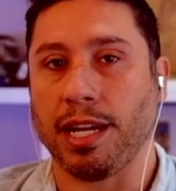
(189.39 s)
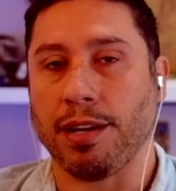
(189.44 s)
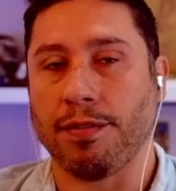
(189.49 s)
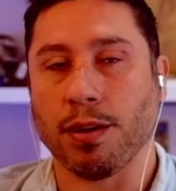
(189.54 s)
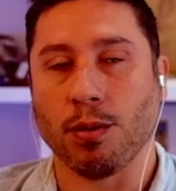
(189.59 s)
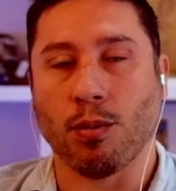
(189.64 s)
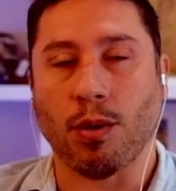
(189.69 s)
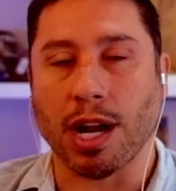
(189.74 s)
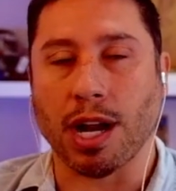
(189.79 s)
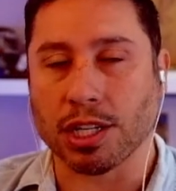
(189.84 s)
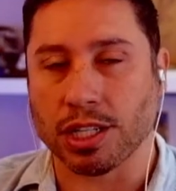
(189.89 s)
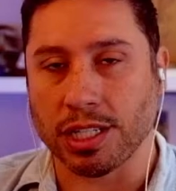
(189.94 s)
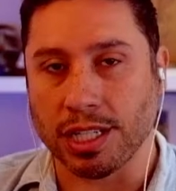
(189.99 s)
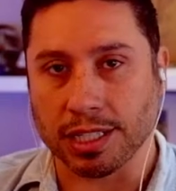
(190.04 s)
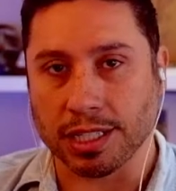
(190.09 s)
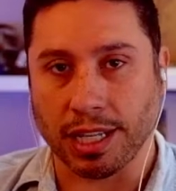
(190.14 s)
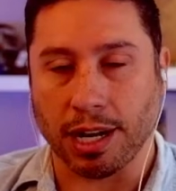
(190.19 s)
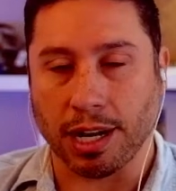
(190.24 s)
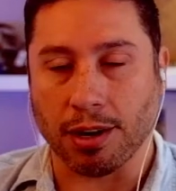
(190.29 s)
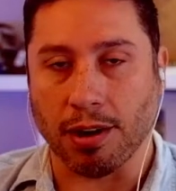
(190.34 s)
If you're watching
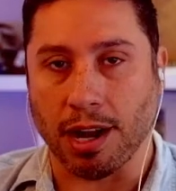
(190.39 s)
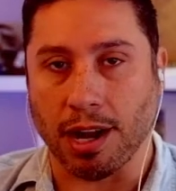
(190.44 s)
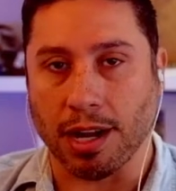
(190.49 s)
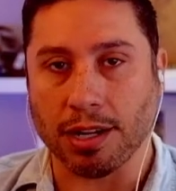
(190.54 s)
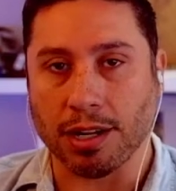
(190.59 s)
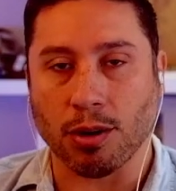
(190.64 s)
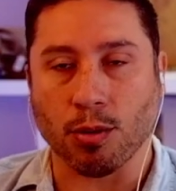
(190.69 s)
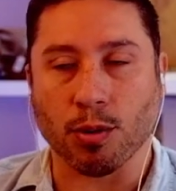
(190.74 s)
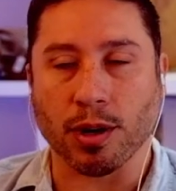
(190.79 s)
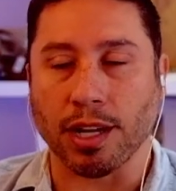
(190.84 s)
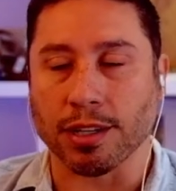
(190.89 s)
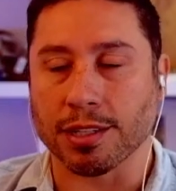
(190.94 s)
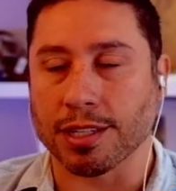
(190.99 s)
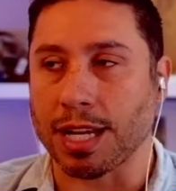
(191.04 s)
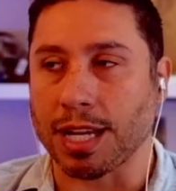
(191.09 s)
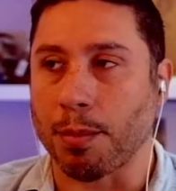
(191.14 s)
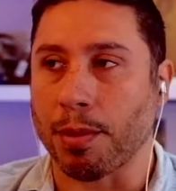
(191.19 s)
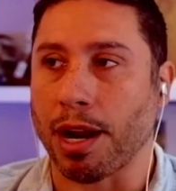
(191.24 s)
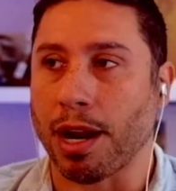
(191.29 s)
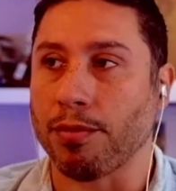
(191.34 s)
this later on, don't worry, I'll
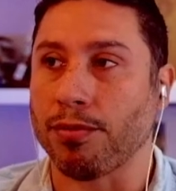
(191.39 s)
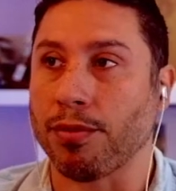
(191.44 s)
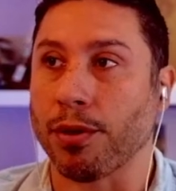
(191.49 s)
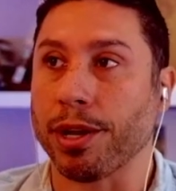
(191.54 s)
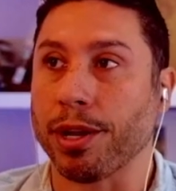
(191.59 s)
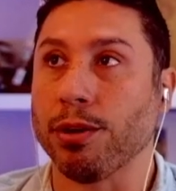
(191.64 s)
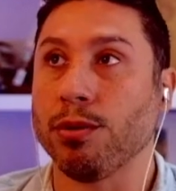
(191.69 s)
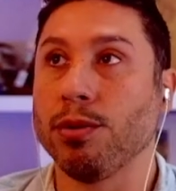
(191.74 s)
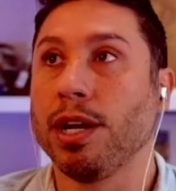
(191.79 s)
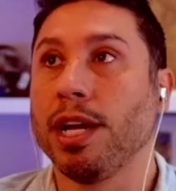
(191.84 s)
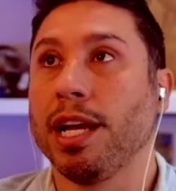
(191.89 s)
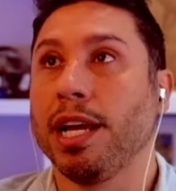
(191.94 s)
sum it up for you.